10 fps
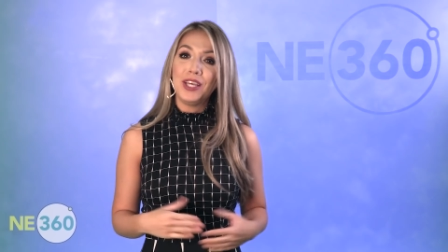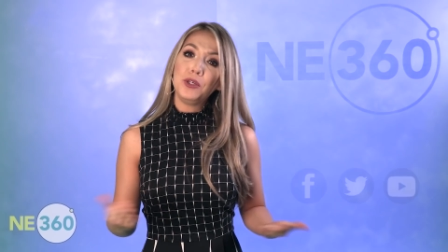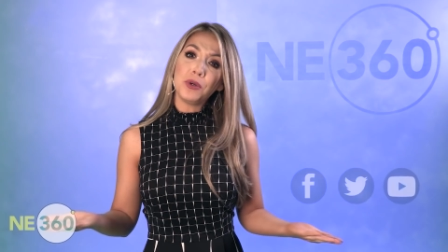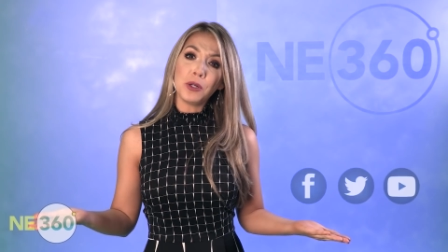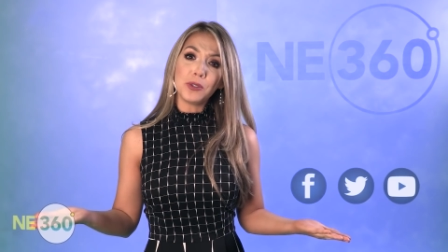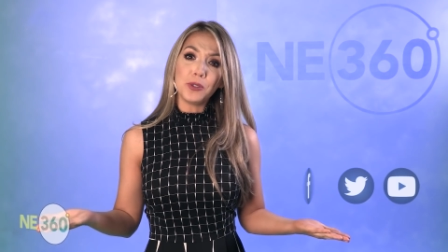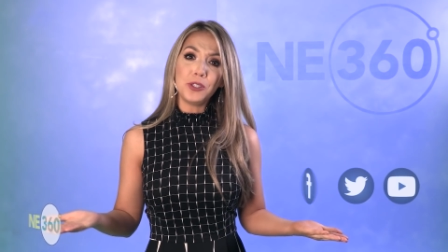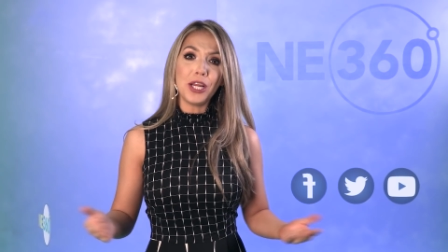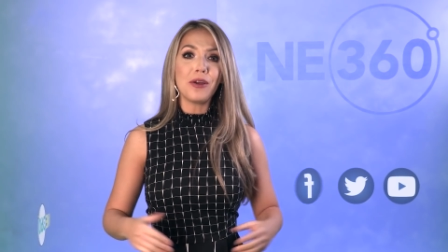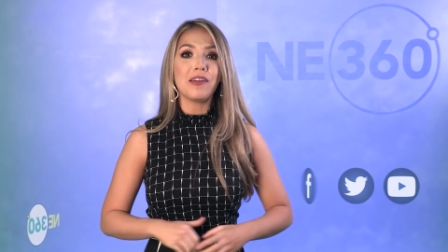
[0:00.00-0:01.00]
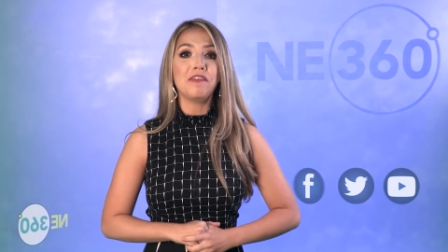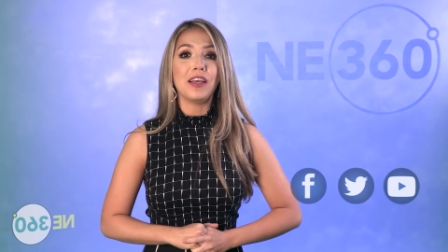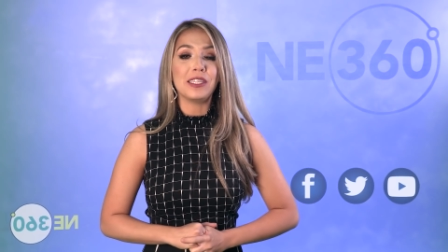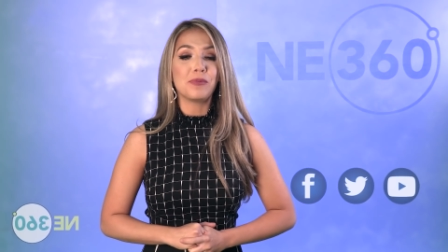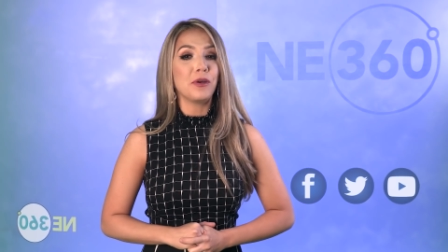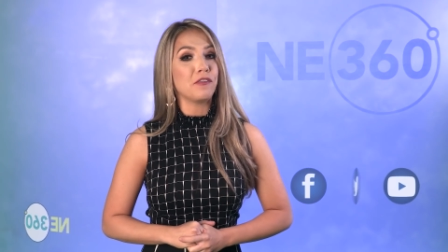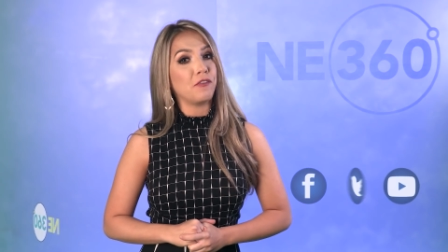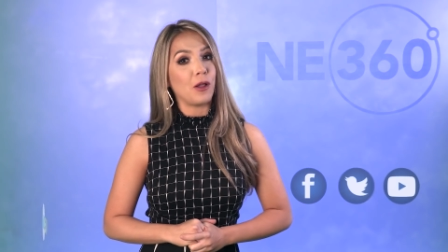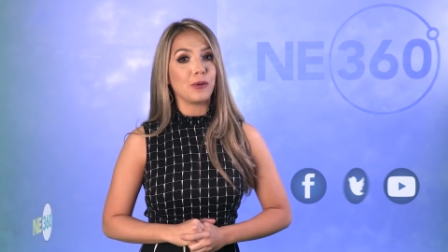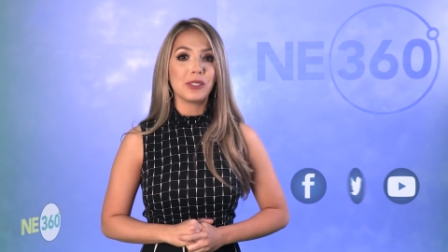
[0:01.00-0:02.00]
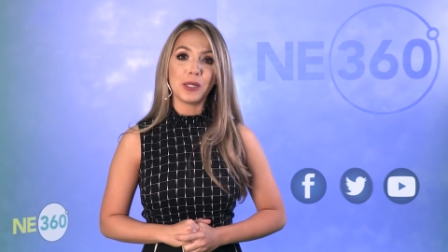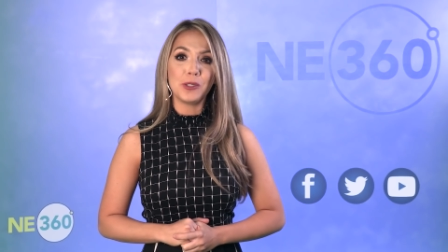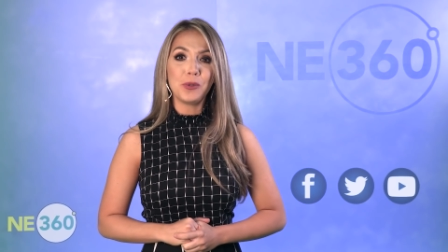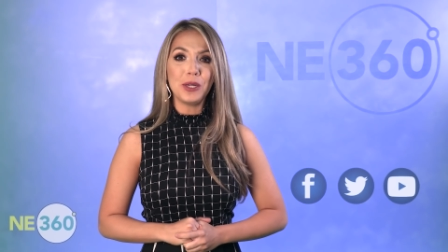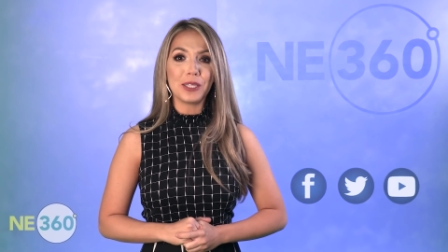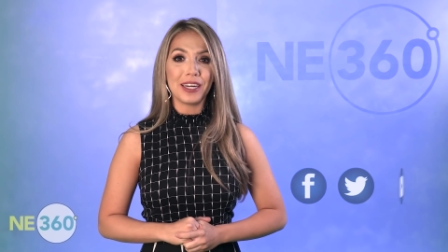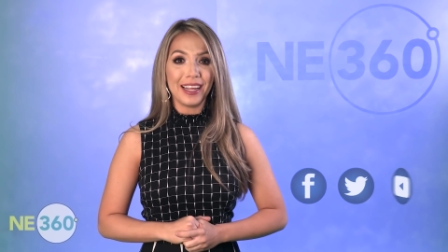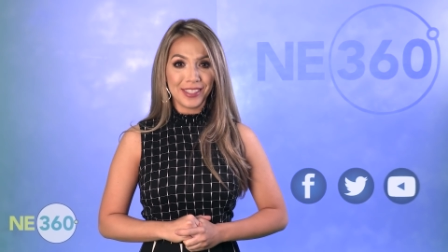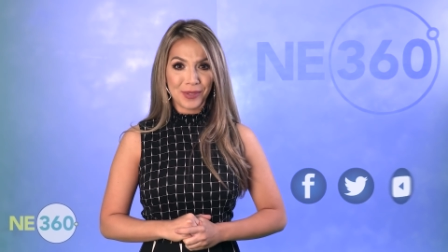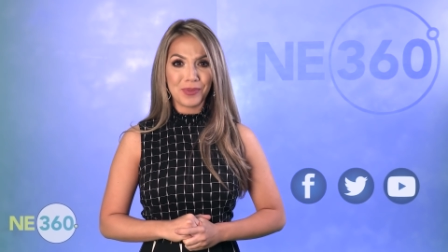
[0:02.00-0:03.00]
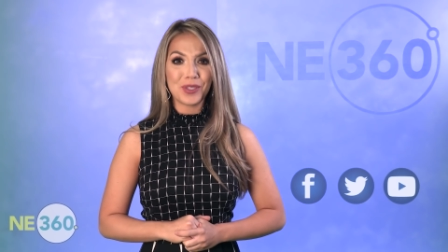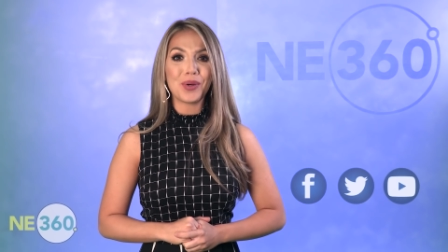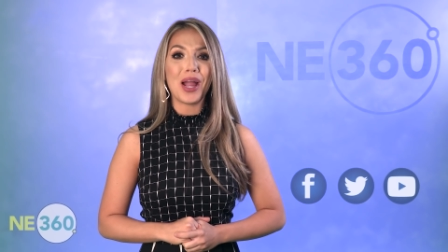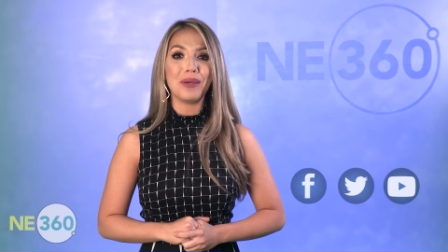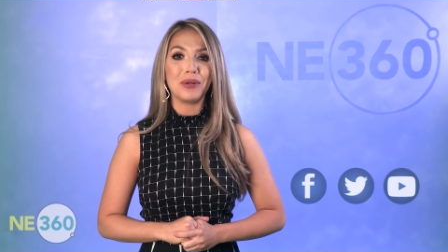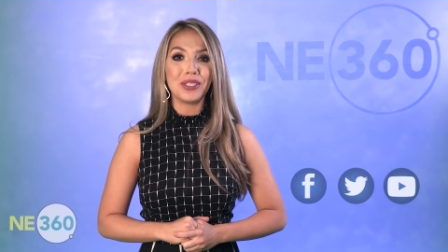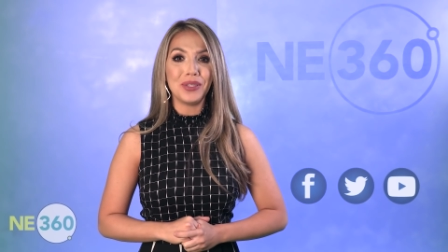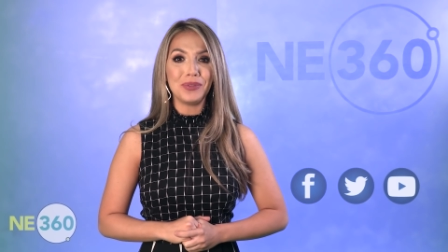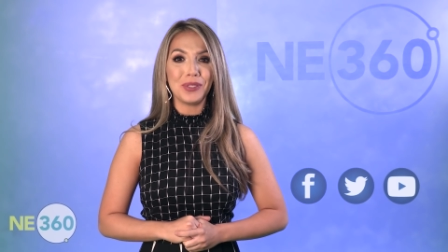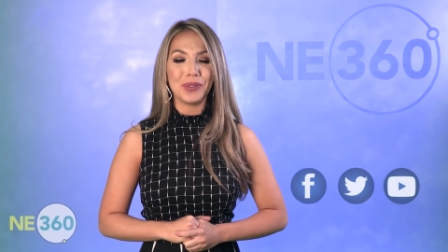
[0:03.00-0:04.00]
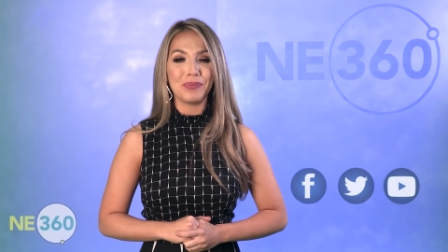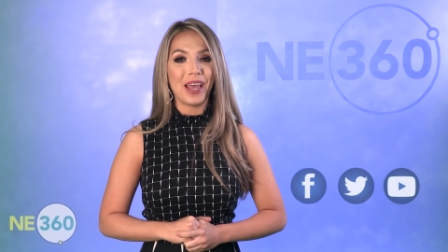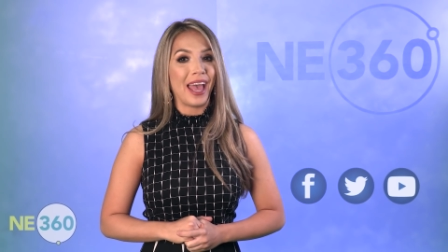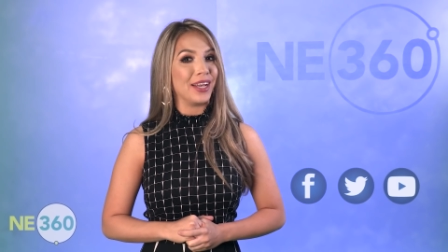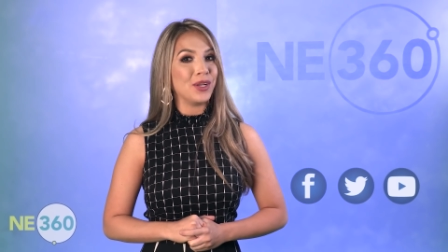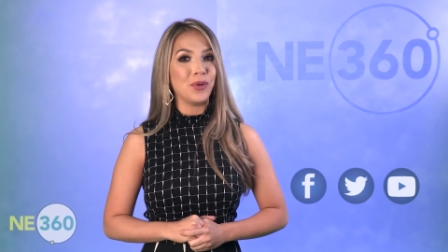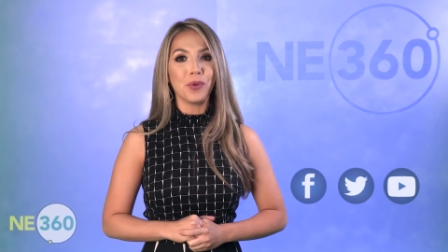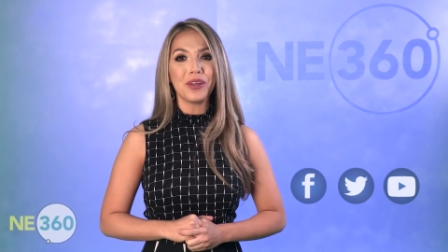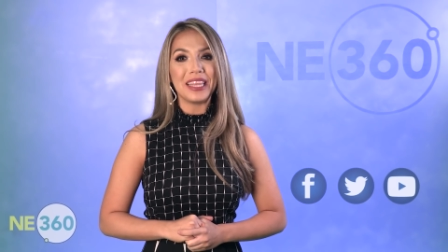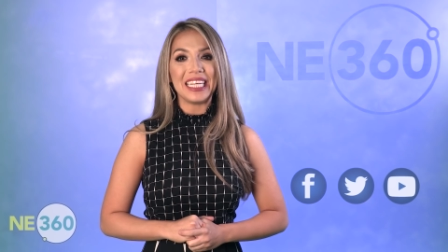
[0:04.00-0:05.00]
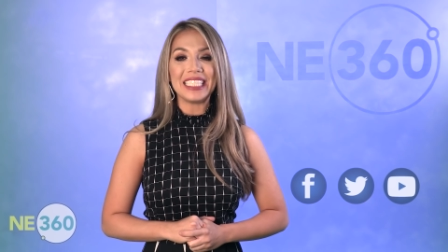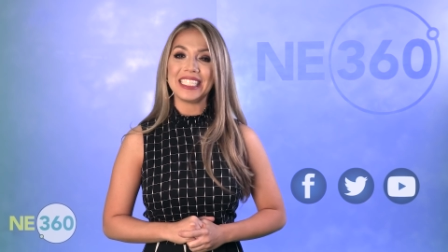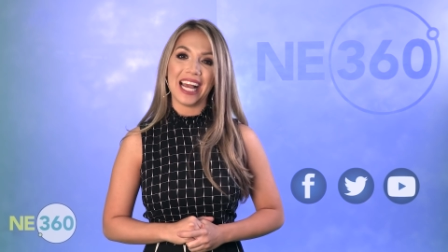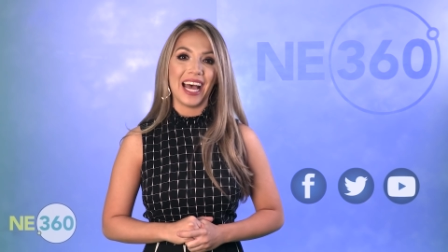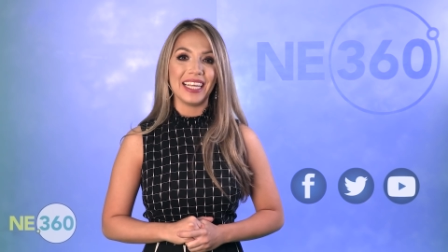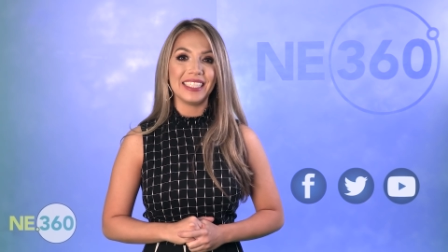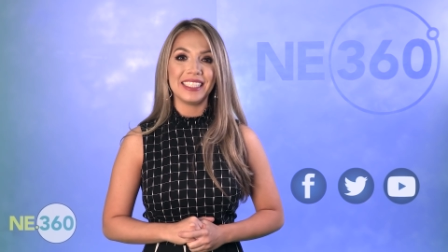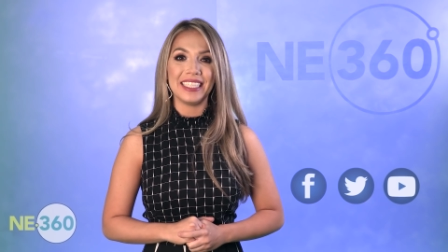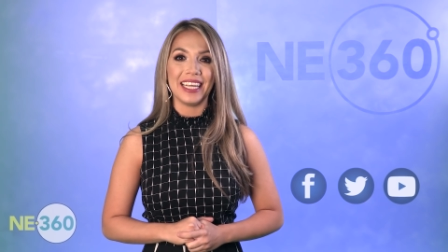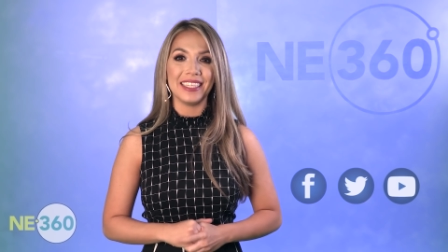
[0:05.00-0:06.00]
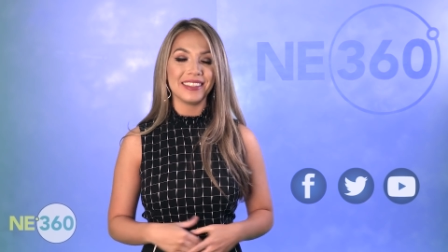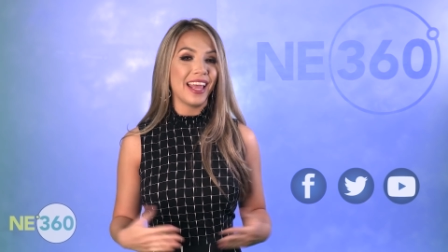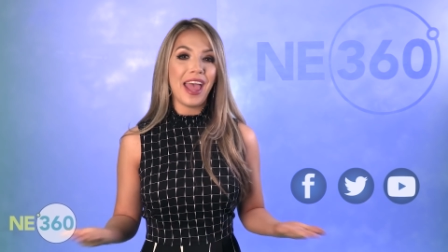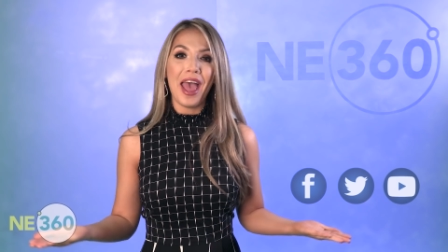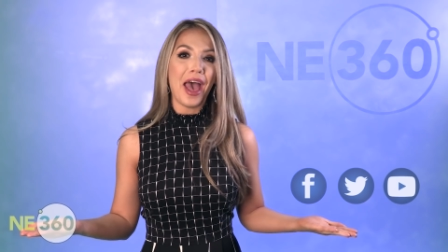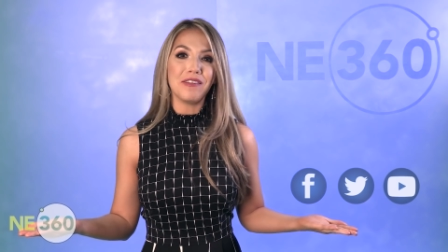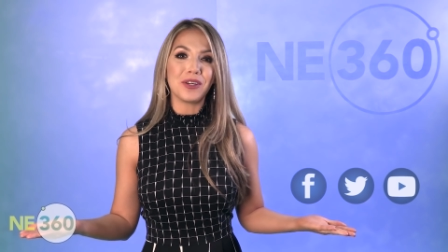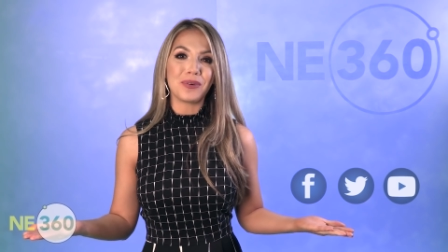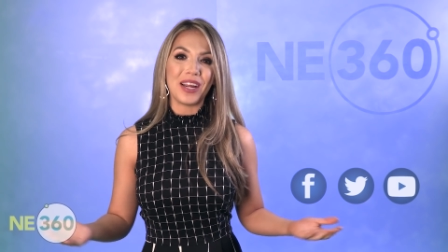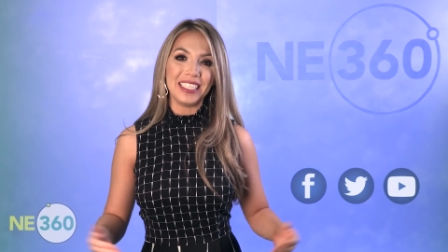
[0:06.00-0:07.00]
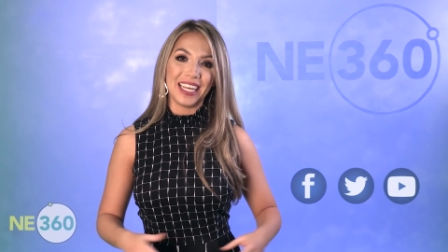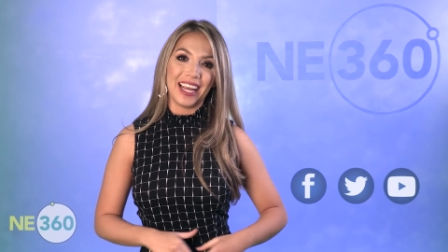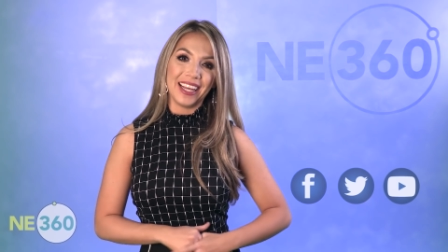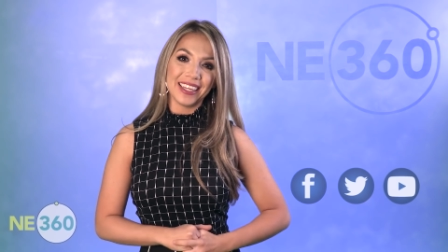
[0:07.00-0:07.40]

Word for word: You can also share on Facebook, follow us on Twitter, and subscribe on YouTube at Northeast ISD. Have a great day.